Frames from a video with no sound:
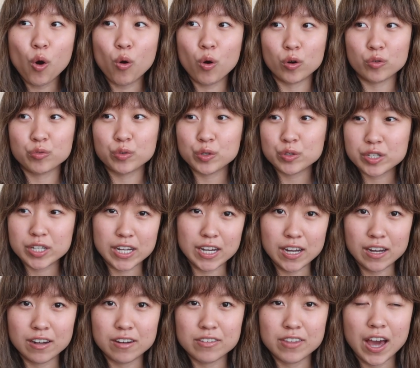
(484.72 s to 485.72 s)
or
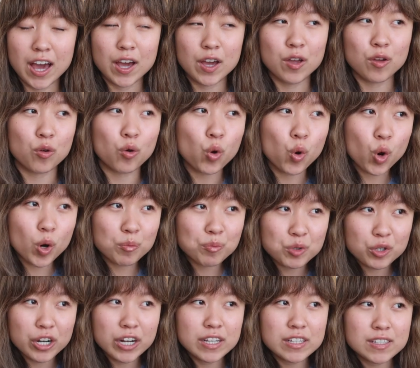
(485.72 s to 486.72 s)
routine that
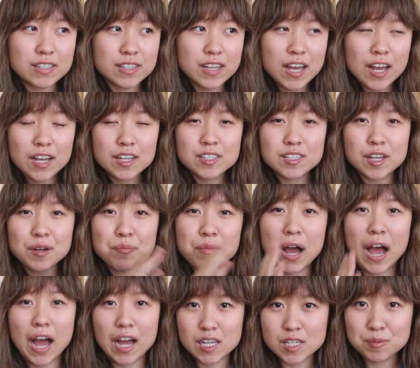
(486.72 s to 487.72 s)
incorporates some
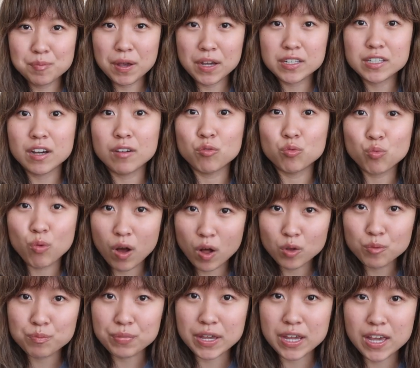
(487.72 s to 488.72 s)
aspect of
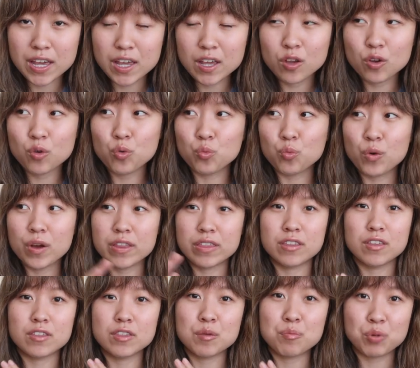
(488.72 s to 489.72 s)
well-being
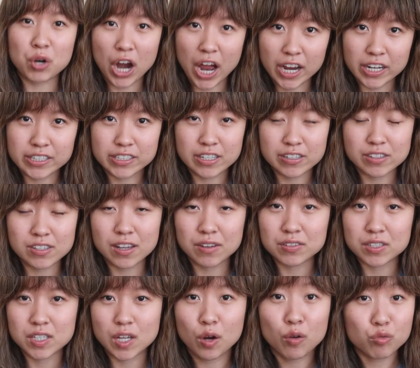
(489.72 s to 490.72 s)
with the practice of
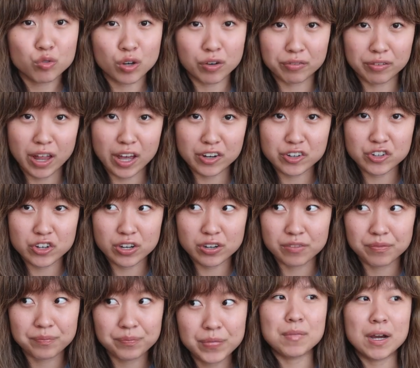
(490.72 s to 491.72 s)

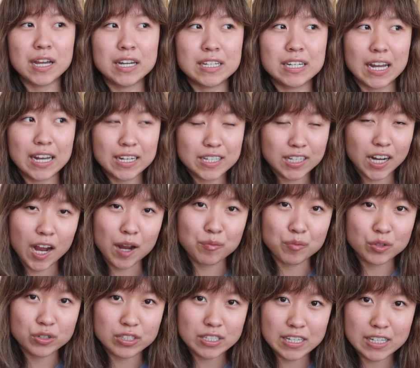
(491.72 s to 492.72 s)
self-reflection. My nighttime
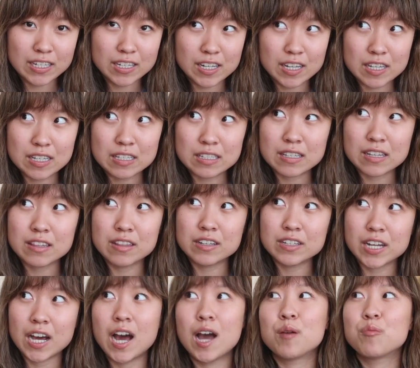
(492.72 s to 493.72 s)
routine is the
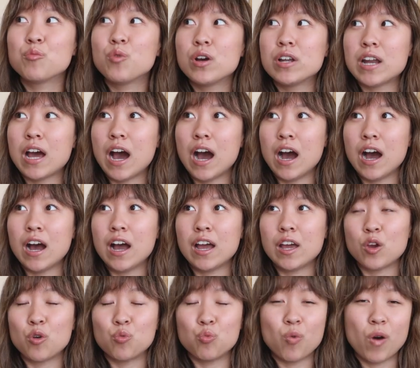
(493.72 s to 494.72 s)
time when
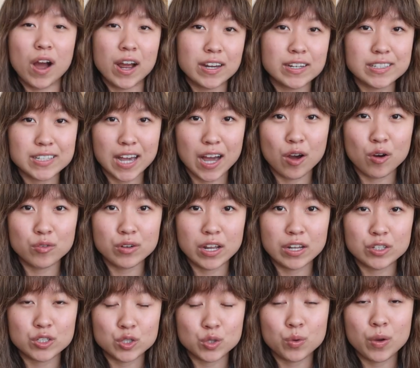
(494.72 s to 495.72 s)
I wind down
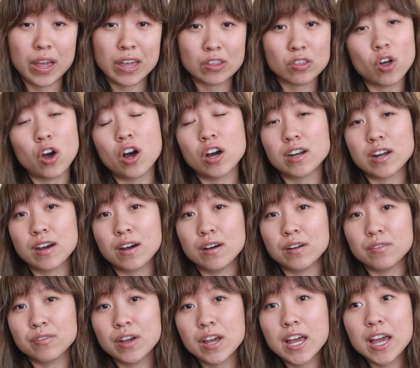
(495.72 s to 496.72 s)
and do a lot
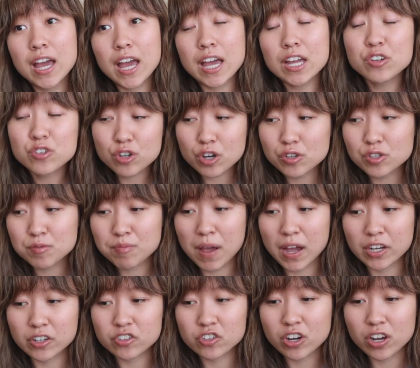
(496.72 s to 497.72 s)
of
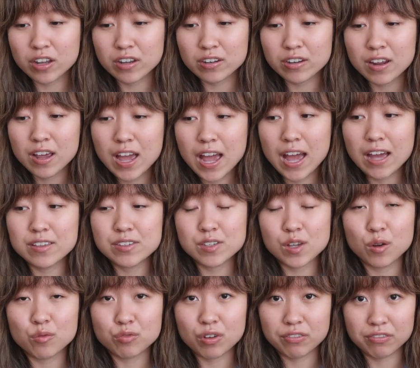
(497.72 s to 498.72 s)
introspection and
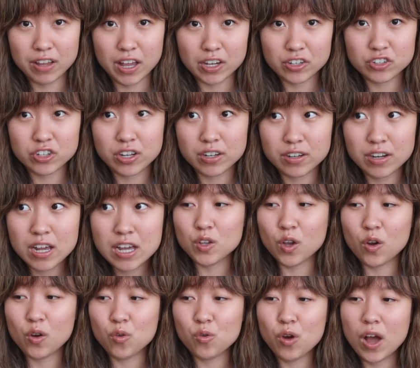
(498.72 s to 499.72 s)
self-reflection.
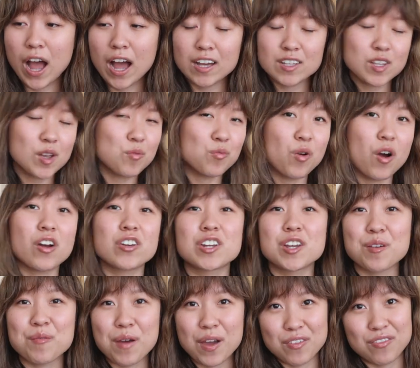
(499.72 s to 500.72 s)
So as I'm
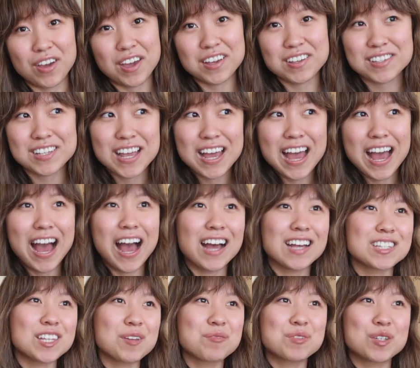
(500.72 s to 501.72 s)
washing my face,
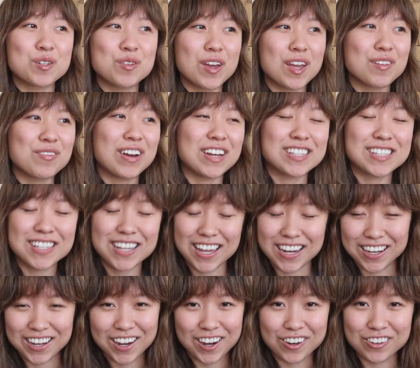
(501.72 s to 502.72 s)
as I'm doing my
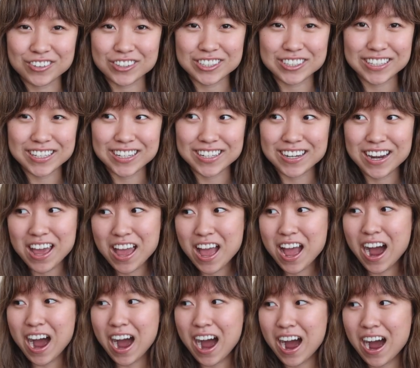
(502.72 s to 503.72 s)
skincare routine,
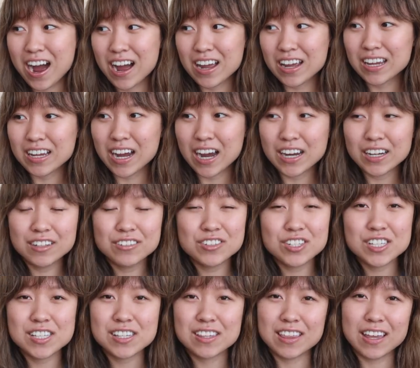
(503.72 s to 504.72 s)
I kind of
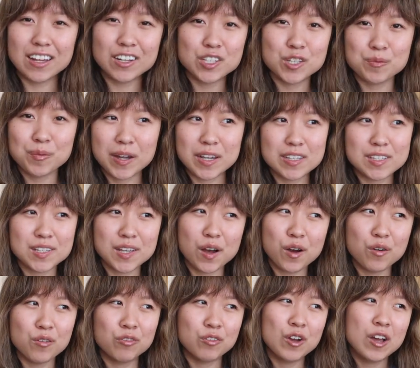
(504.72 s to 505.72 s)
just think to
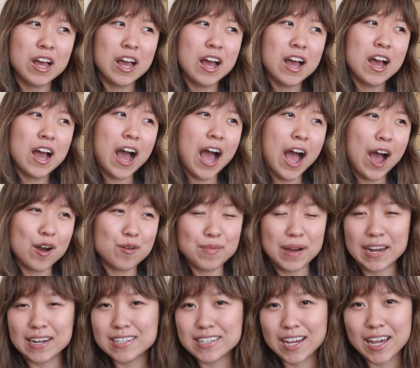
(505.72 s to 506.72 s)
myself how
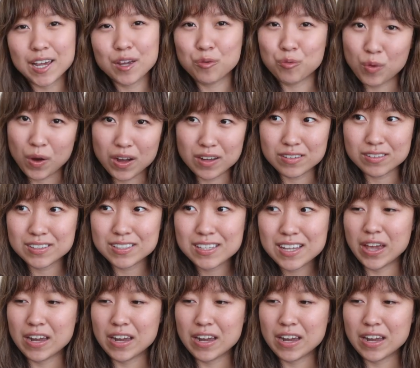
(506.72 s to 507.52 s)
my day was.